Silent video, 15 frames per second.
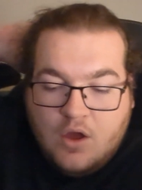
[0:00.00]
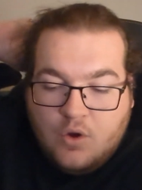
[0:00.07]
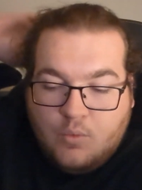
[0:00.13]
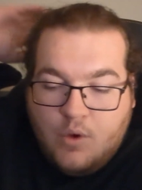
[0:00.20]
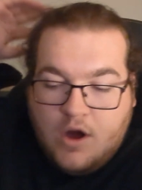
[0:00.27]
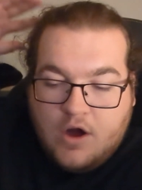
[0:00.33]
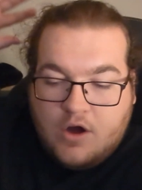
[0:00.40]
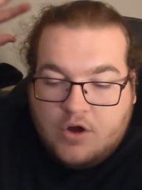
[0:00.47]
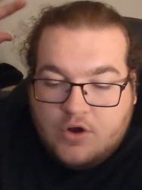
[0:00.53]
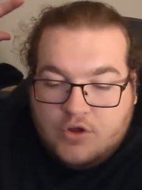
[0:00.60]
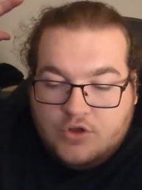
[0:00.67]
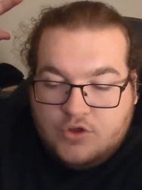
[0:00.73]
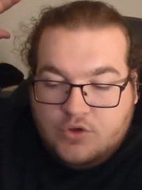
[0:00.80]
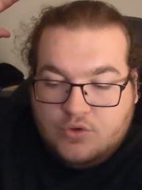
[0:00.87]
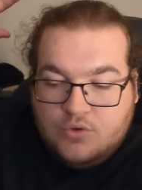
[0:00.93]
where
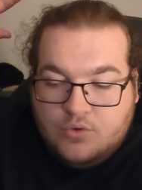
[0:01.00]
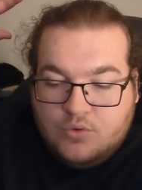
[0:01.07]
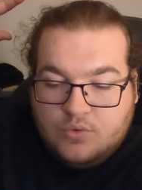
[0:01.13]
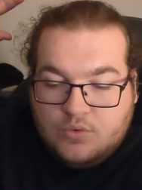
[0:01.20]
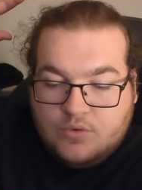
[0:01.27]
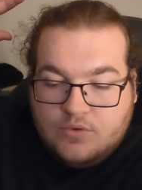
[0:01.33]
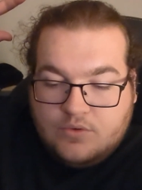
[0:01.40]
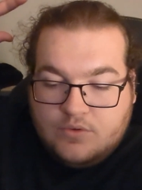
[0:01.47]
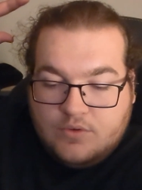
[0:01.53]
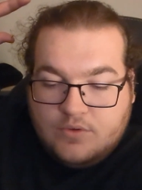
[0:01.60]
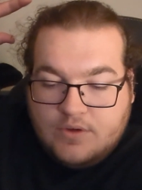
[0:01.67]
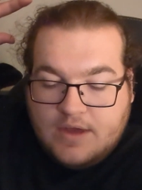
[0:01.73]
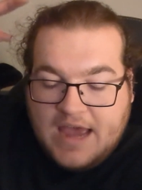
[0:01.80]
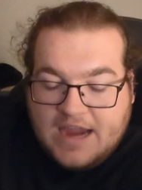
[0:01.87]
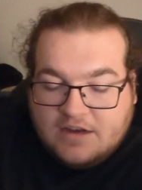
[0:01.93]
you
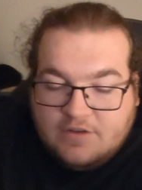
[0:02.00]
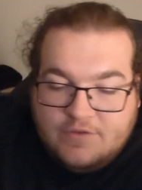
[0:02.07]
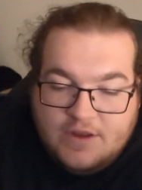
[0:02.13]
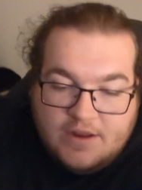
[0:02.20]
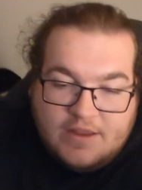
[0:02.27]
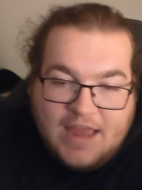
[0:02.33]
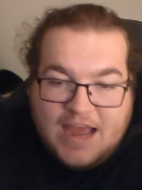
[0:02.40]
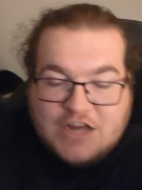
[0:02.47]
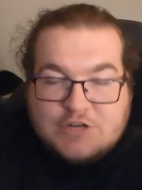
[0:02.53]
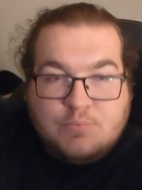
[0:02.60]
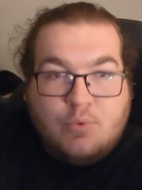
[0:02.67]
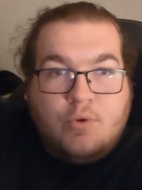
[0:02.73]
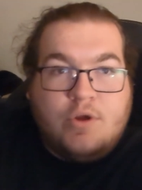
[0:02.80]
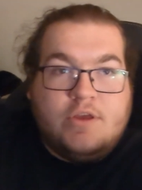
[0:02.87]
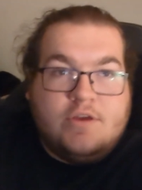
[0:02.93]
activate a cash
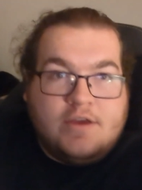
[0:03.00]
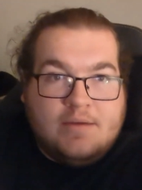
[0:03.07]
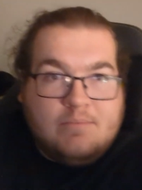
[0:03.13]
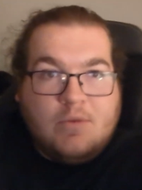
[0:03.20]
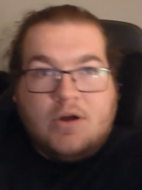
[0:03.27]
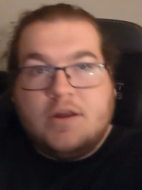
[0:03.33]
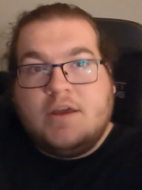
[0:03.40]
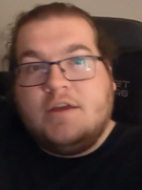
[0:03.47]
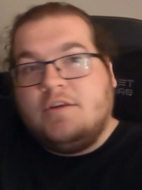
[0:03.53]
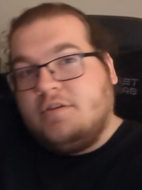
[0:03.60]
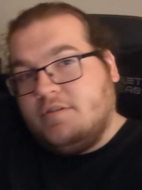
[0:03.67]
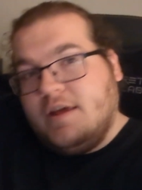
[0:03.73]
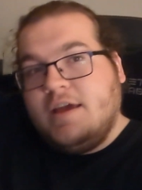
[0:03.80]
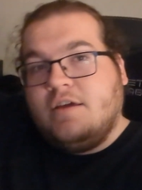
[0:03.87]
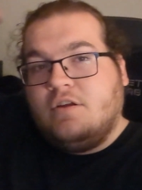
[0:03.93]
point, you get money, and you
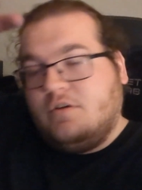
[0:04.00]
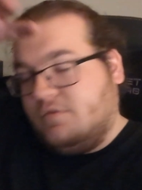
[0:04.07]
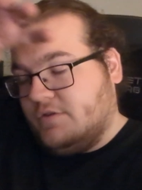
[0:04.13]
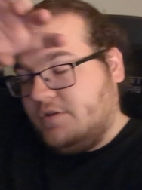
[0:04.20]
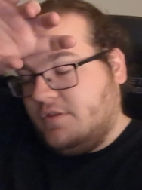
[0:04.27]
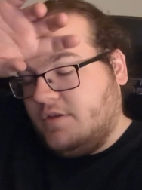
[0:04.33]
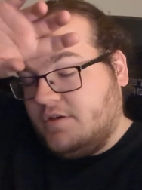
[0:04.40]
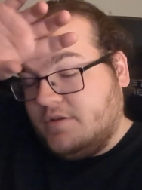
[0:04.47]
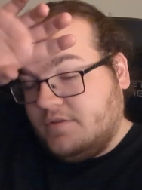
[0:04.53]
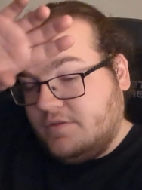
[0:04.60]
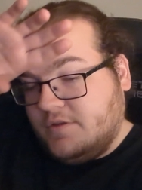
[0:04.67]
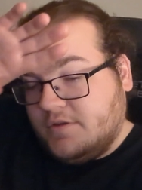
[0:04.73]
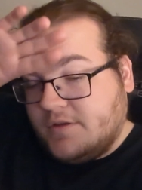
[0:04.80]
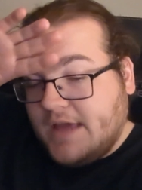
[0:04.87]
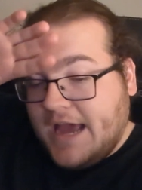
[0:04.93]
take it over to
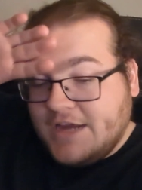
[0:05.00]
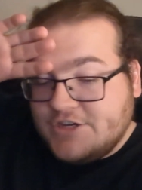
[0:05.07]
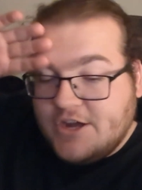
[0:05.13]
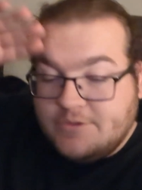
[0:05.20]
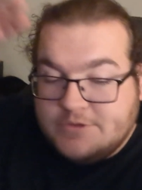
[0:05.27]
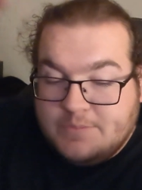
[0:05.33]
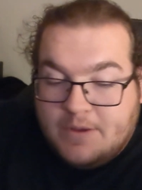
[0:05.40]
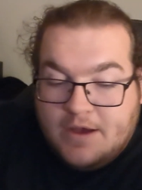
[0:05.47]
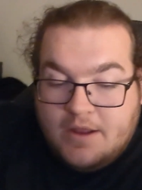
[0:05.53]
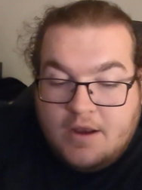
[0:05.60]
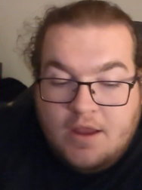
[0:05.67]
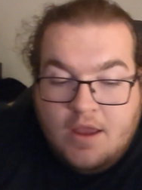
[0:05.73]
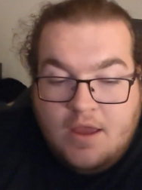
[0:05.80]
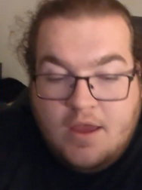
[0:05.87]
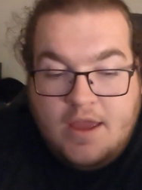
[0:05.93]
the cash out spot,
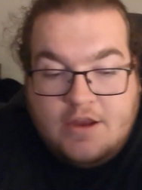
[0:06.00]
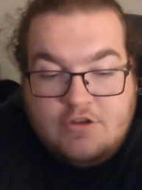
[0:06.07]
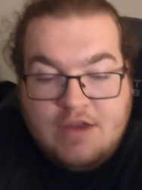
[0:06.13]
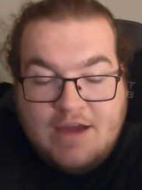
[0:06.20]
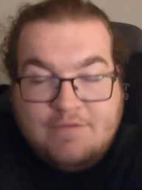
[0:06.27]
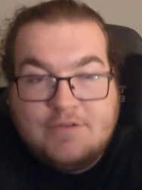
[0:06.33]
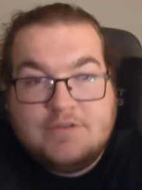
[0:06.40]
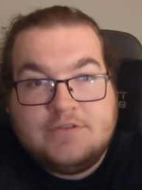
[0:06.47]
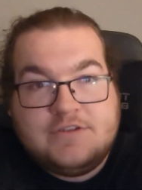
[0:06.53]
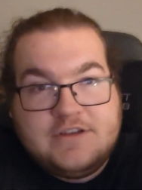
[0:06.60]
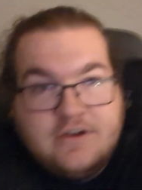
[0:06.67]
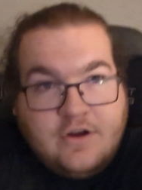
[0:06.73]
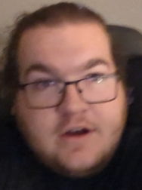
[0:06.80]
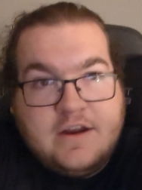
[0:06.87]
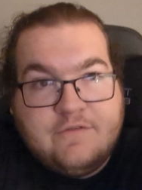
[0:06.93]
and you have to
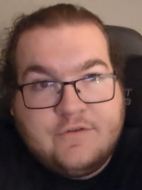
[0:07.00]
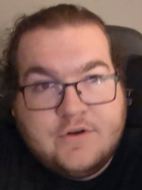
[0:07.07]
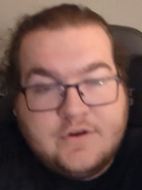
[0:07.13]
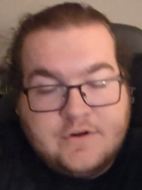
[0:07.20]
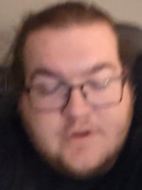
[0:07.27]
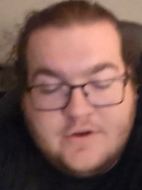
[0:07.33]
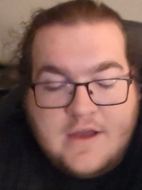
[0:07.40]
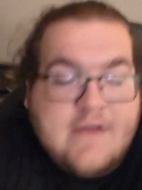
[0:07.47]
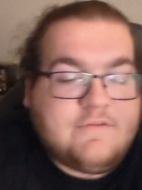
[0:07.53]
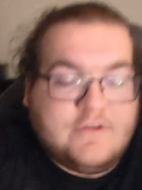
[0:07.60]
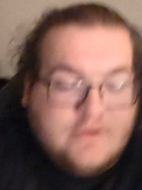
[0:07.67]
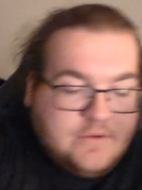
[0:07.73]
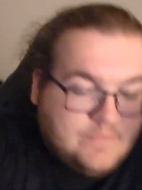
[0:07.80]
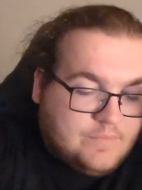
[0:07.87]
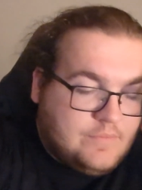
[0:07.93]
sit on it or you have
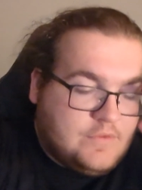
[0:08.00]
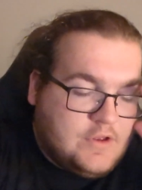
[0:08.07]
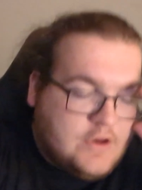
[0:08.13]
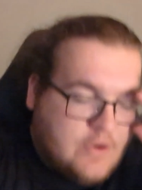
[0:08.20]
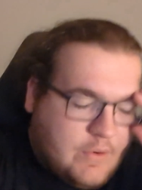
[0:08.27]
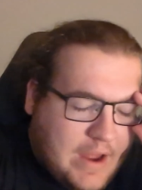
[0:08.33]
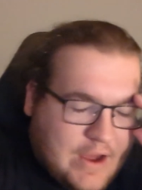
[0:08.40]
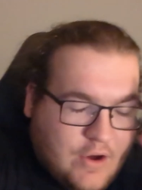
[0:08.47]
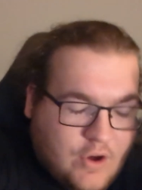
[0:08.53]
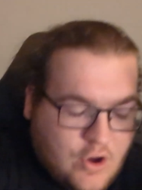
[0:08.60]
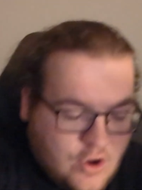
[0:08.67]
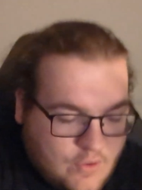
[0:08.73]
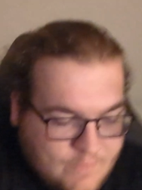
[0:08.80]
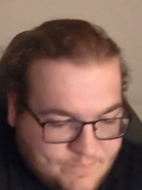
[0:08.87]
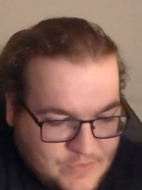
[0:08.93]
to,
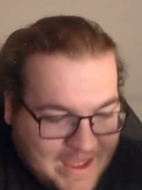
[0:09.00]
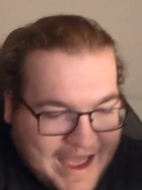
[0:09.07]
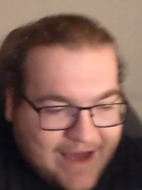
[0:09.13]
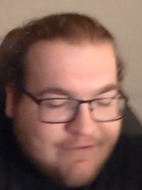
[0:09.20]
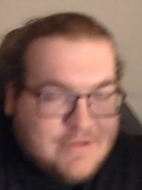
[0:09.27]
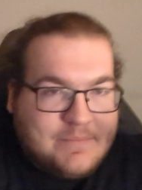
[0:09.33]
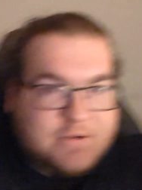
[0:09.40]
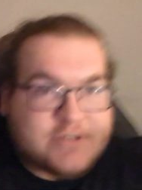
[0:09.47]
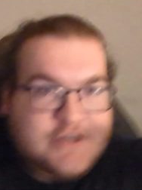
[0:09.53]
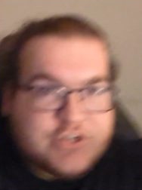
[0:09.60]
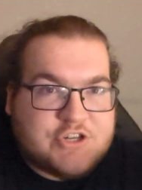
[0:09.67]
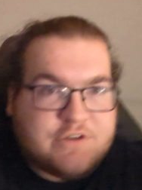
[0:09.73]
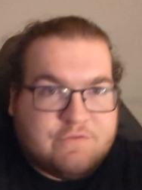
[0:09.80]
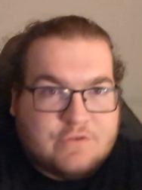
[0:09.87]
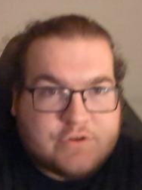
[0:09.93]
have the
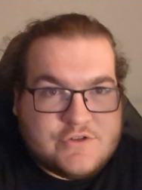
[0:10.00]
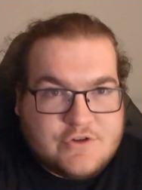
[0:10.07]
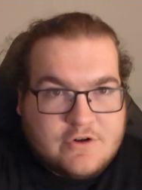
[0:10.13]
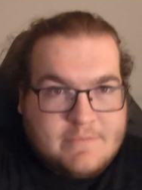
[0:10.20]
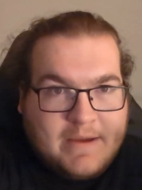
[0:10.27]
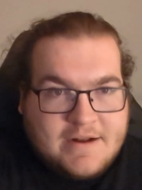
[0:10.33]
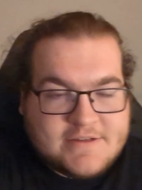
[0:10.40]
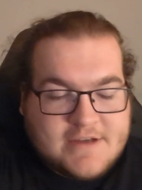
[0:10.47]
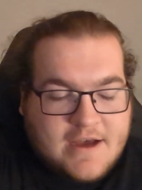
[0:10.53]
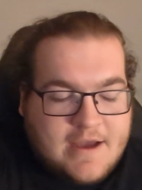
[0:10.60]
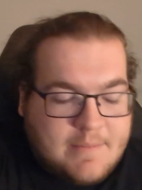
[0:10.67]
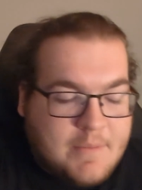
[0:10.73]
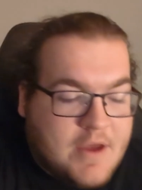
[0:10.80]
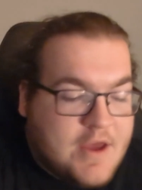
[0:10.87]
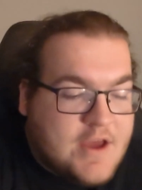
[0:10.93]
position for a certain amount of time